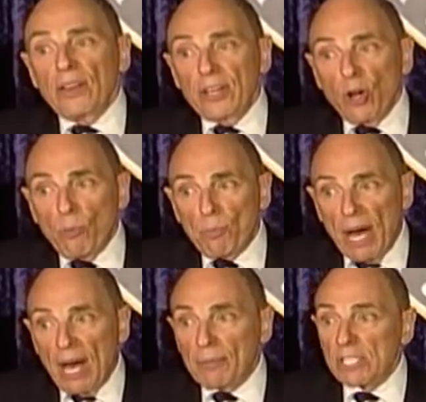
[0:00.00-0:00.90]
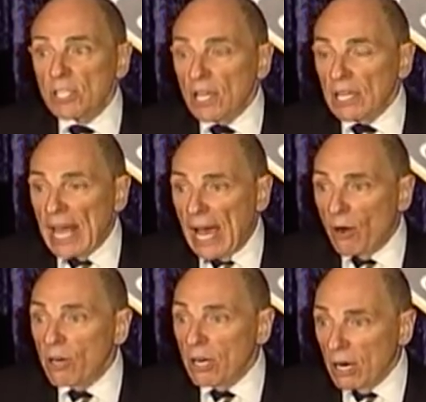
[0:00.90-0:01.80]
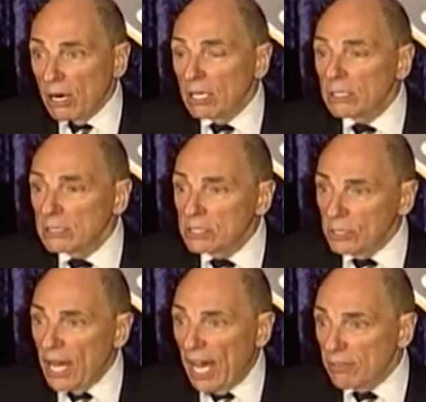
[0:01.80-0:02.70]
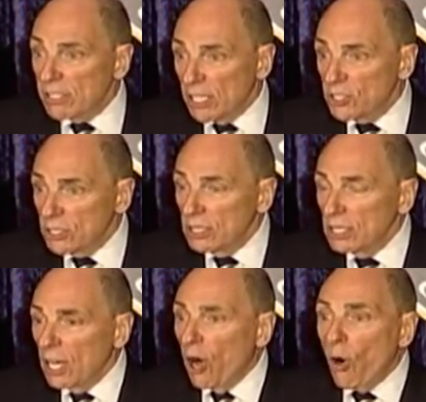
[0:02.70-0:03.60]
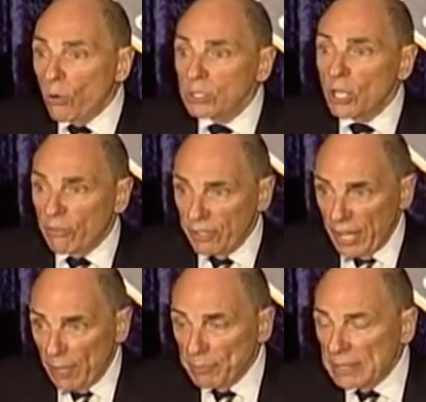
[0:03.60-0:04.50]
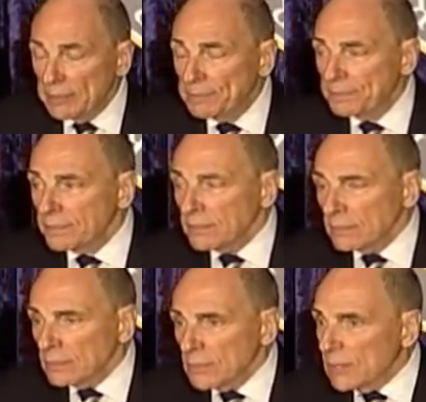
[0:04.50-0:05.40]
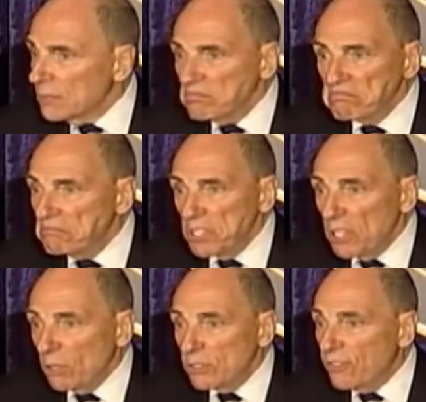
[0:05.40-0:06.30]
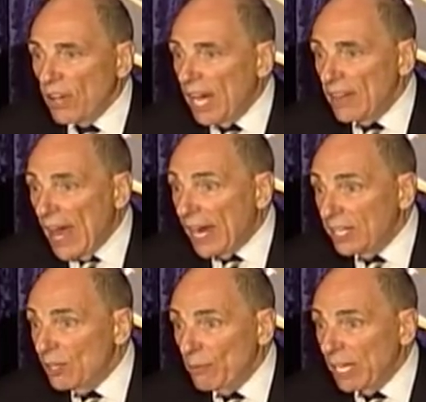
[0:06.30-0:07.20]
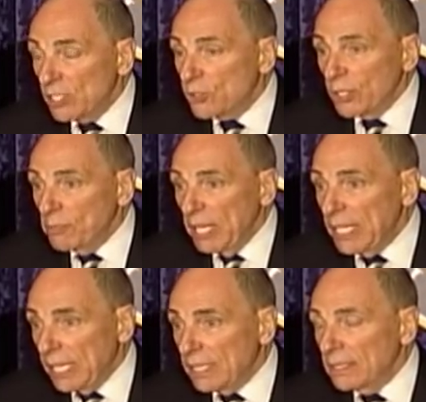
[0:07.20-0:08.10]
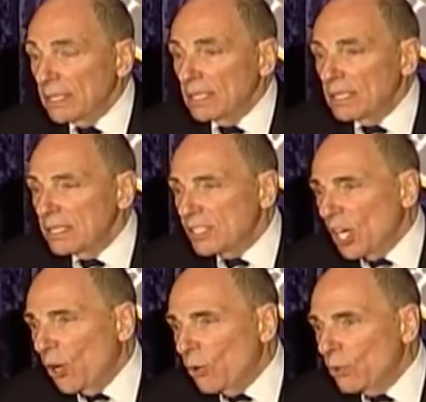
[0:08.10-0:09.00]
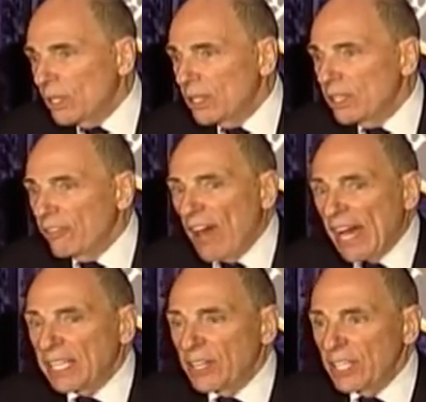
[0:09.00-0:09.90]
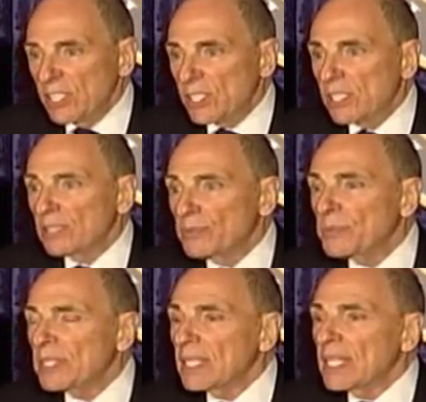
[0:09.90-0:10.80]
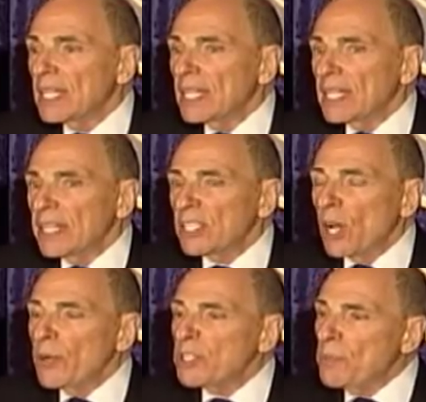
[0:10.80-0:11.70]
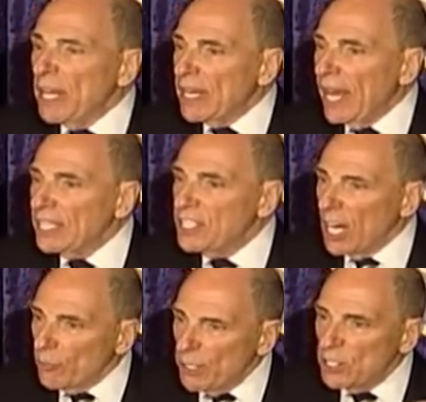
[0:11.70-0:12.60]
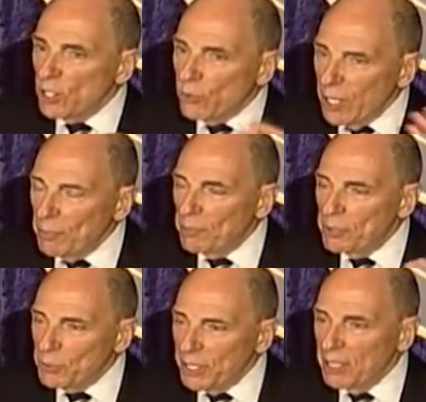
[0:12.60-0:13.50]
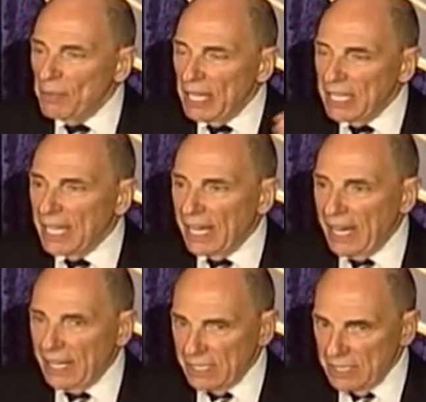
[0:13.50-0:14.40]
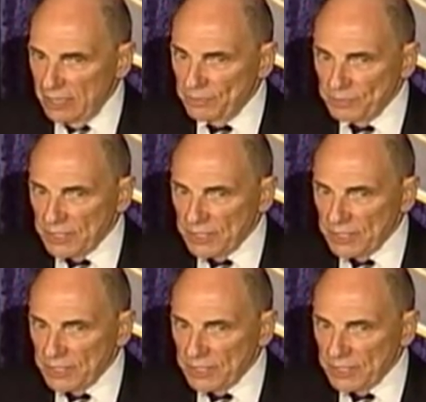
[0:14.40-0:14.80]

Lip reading: the Obamas allow her to have such a hold over them. You don't find that in the mainstream media. So the fact that there's always been a gentleman's agreement between the media and